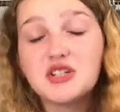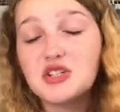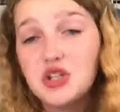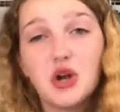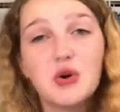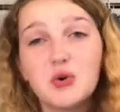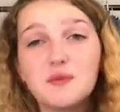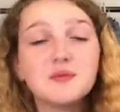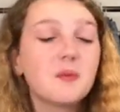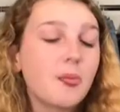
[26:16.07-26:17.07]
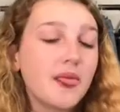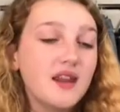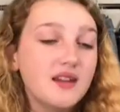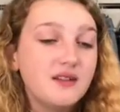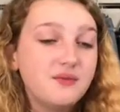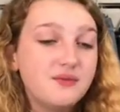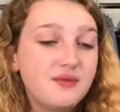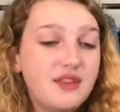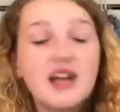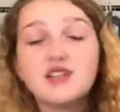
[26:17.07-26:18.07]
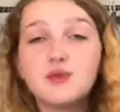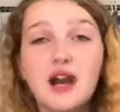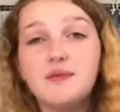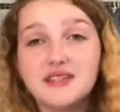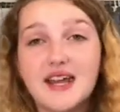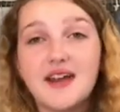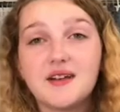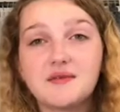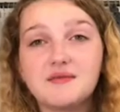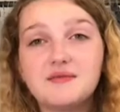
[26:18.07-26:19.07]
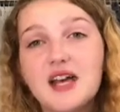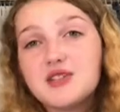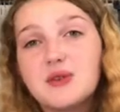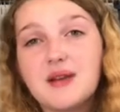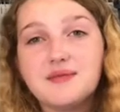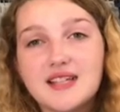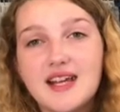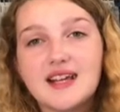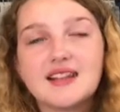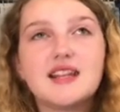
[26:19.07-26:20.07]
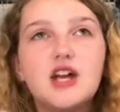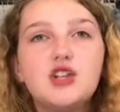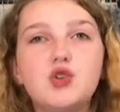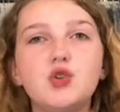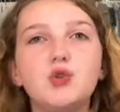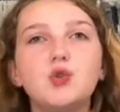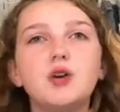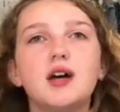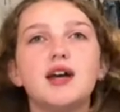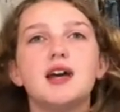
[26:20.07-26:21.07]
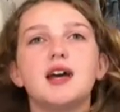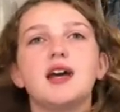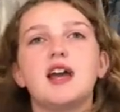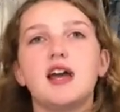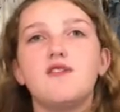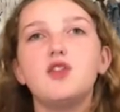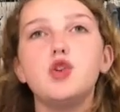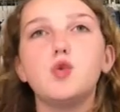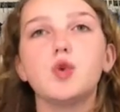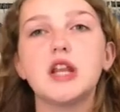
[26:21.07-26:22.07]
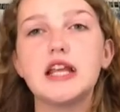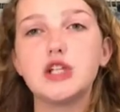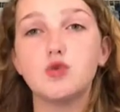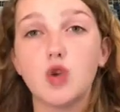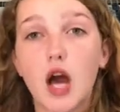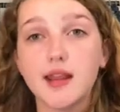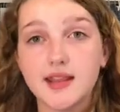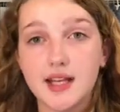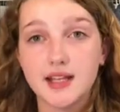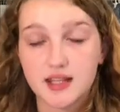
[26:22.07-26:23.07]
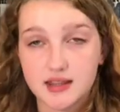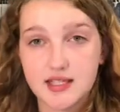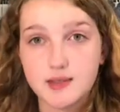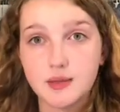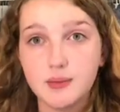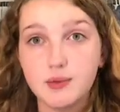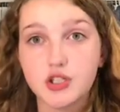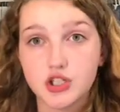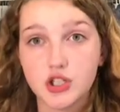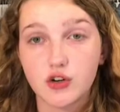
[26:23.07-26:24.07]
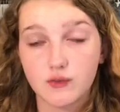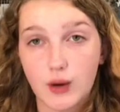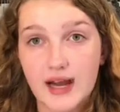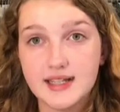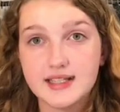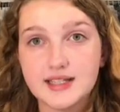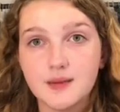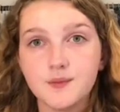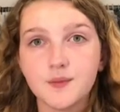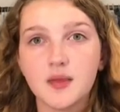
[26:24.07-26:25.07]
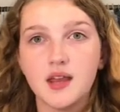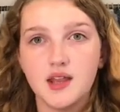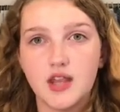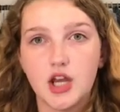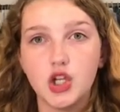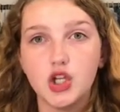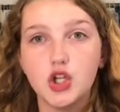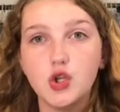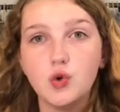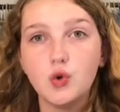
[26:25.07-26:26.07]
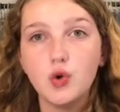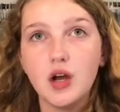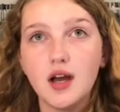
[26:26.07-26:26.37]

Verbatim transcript: so that's what I'm saying. That's what I'm saying. That you, if you really do not think that these people deserve rights, then you